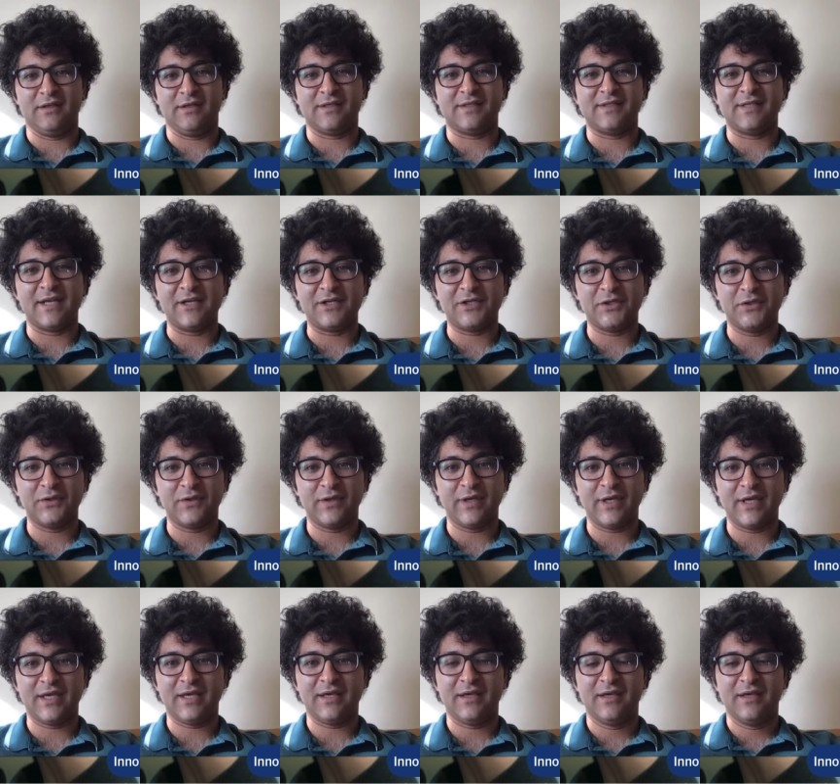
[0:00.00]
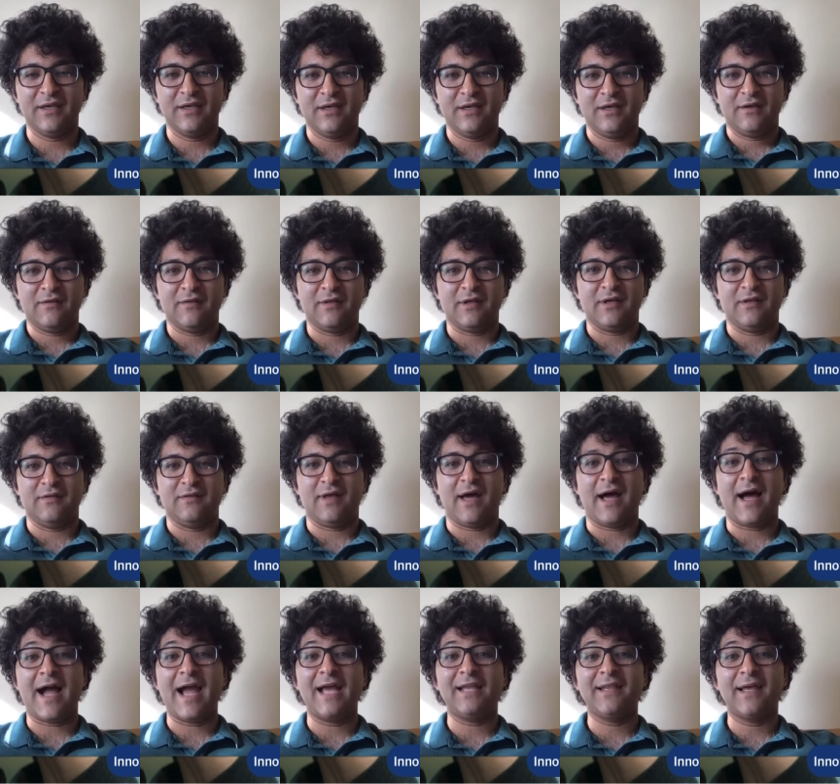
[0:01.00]
Essentially, the
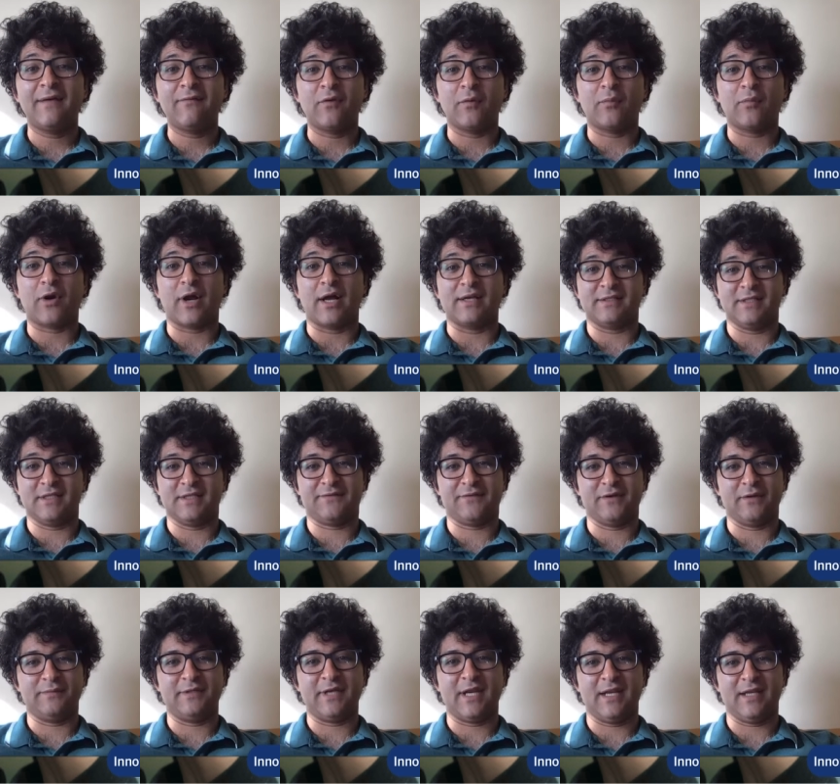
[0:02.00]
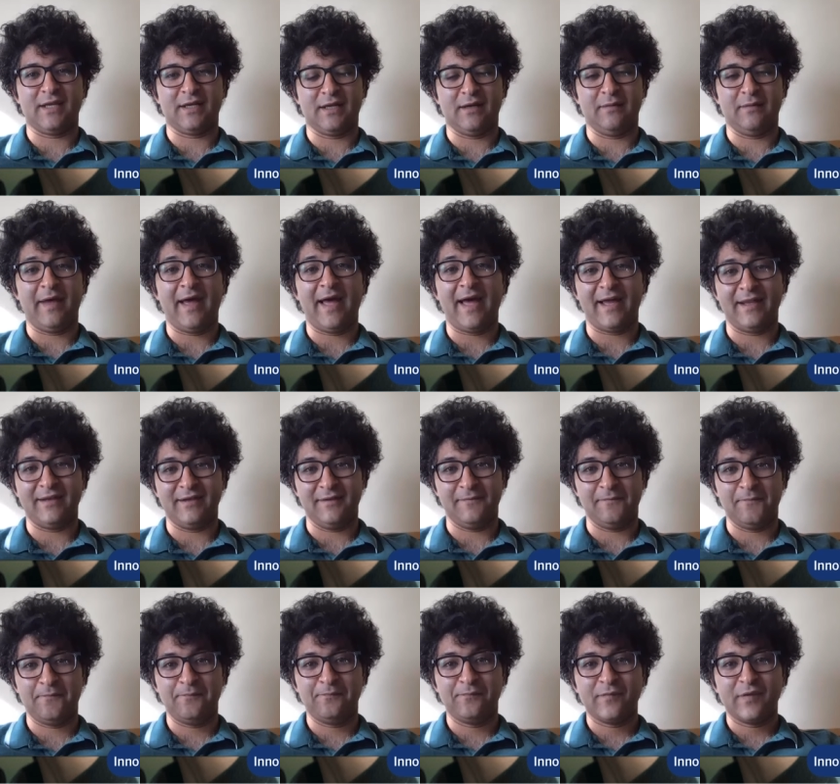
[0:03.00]
high-level process for obtaining a patent
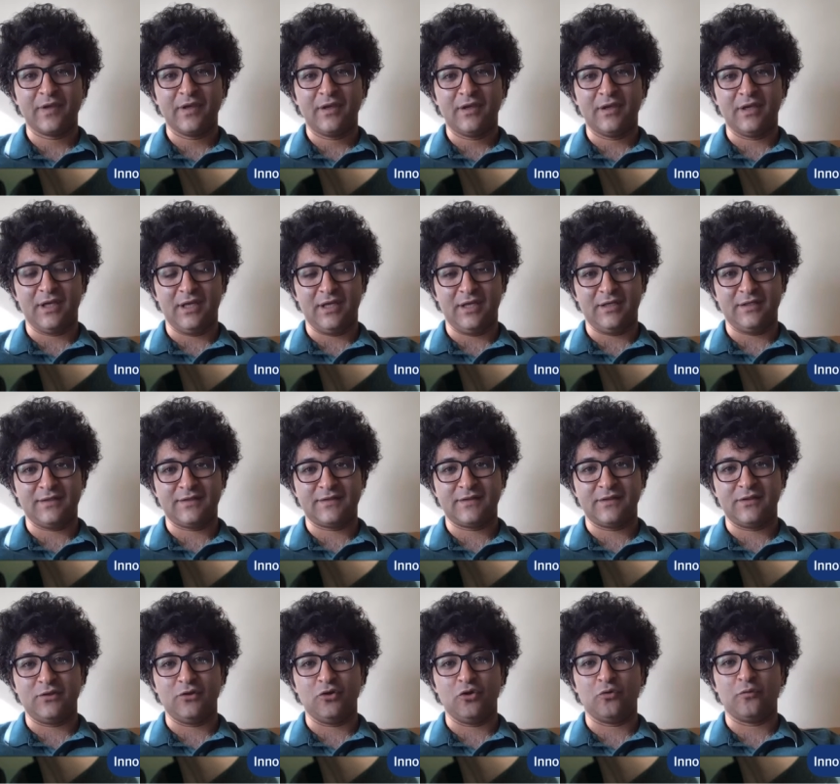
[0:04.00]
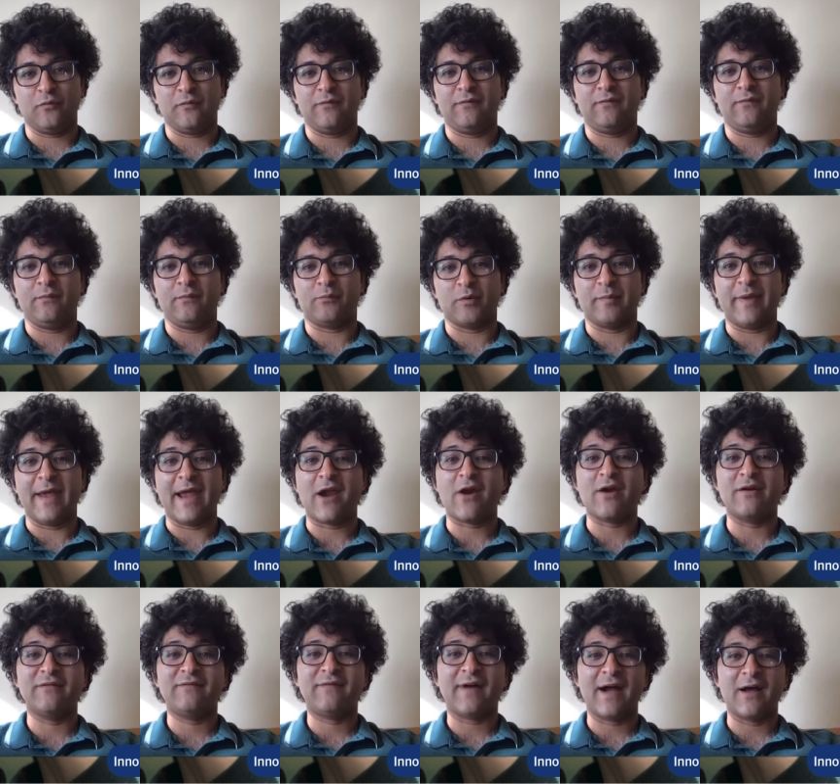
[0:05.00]
is you
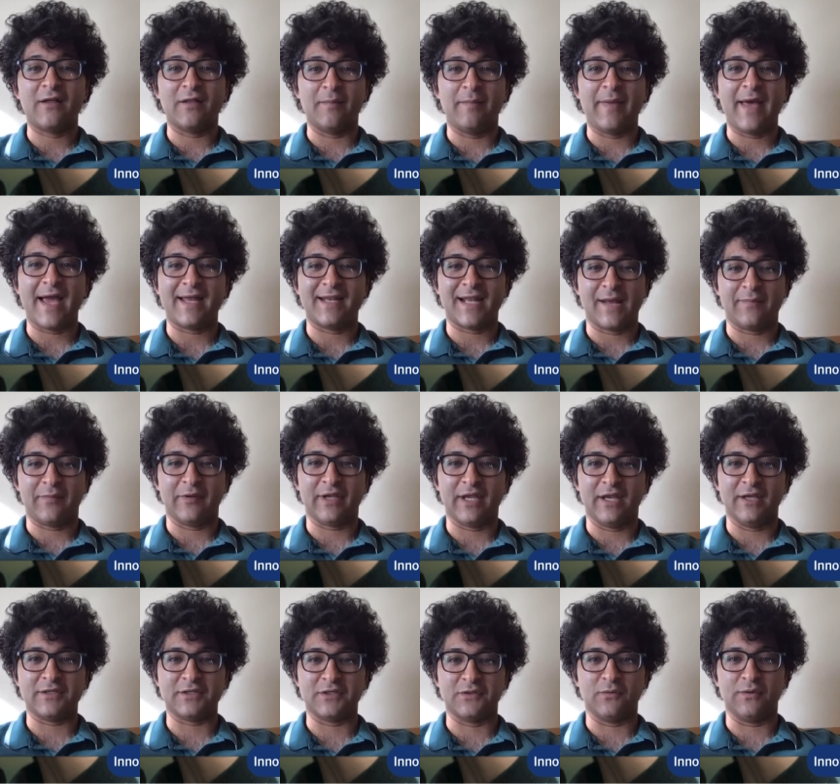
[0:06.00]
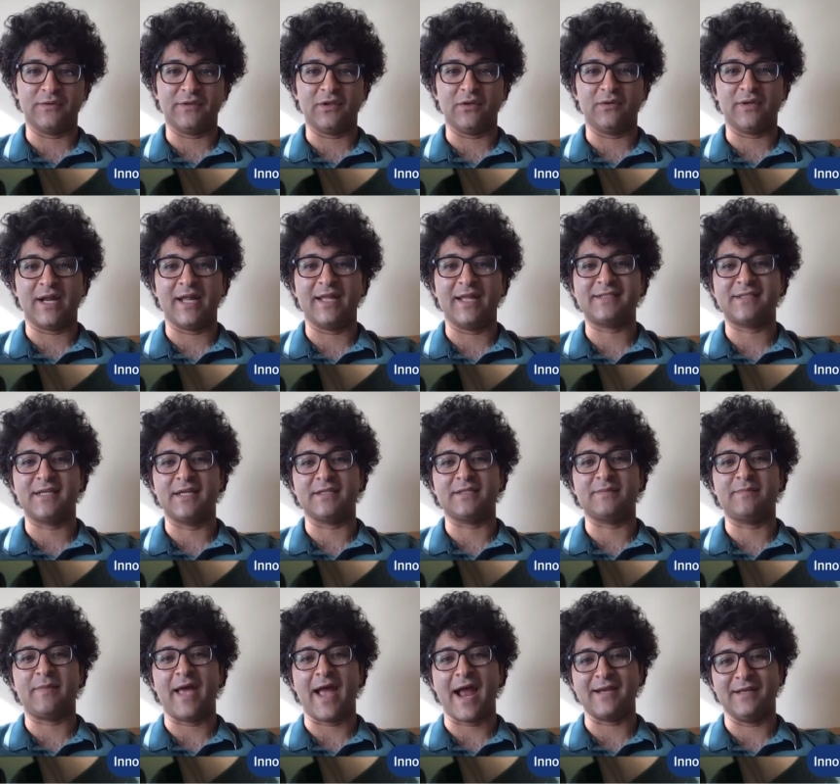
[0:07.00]
prepare and file a patent application with the United States
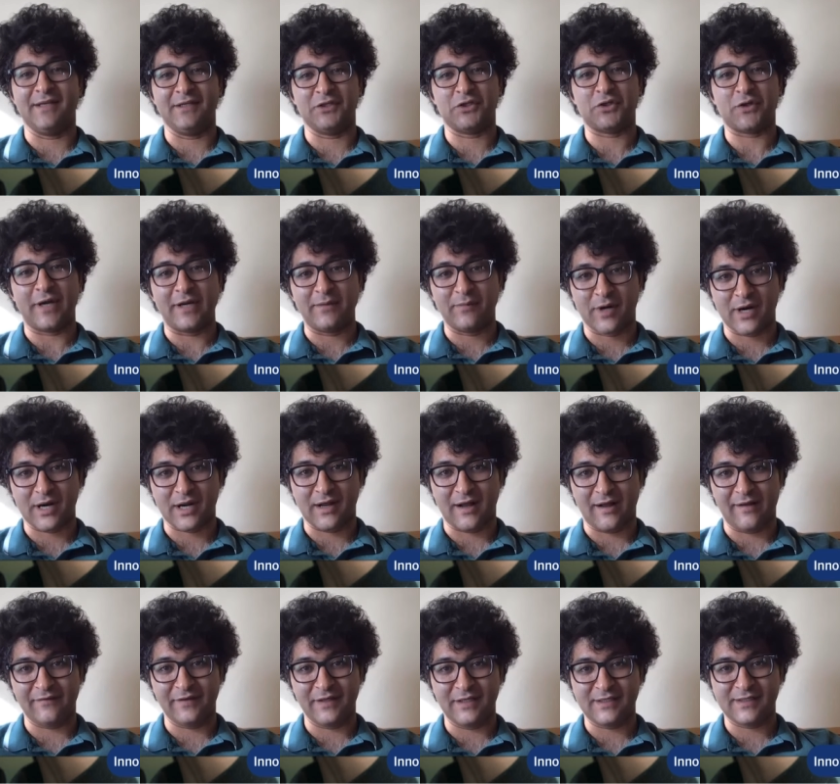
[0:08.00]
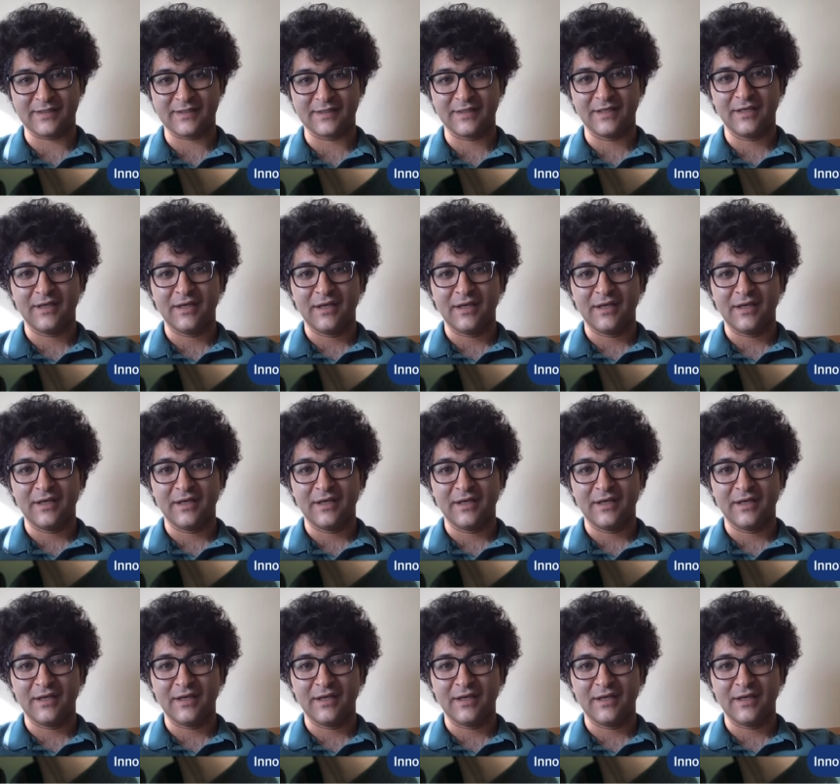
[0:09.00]
Patent and Trademark Office.